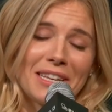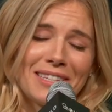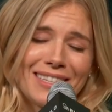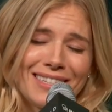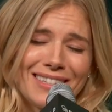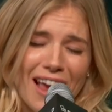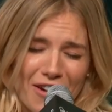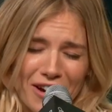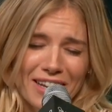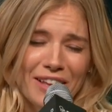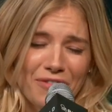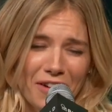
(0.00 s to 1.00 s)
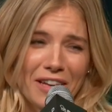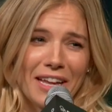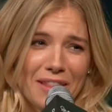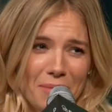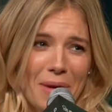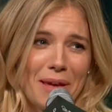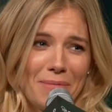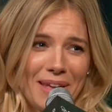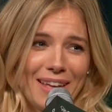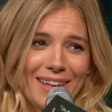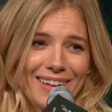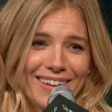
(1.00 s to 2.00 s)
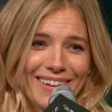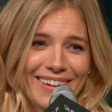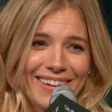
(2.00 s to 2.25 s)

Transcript: was hysterically funny, the baby.